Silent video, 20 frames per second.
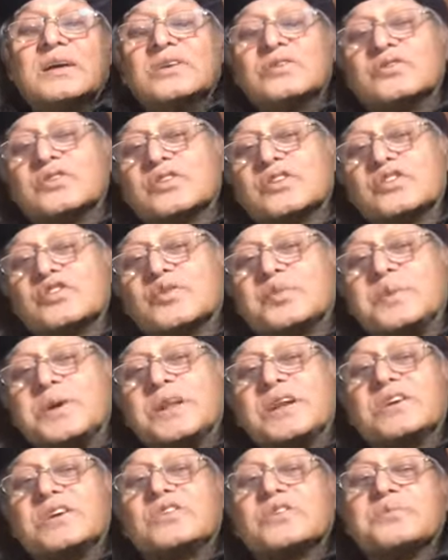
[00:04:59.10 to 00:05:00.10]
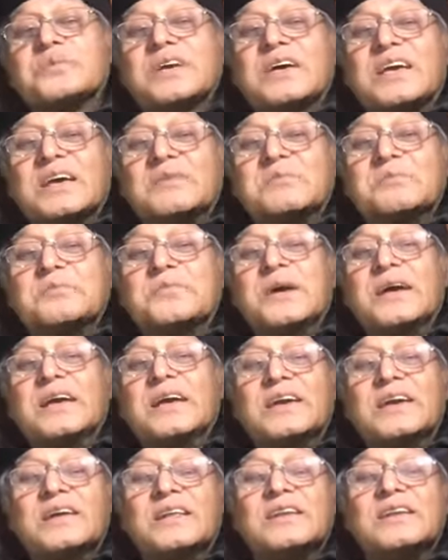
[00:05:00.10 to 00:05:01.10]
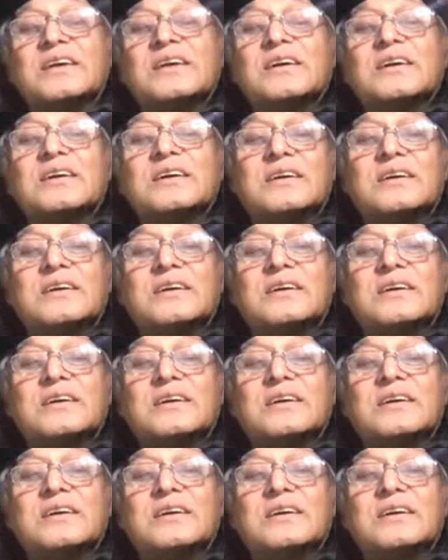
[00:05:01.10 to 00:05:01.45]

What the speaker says: So the spirit of the campaign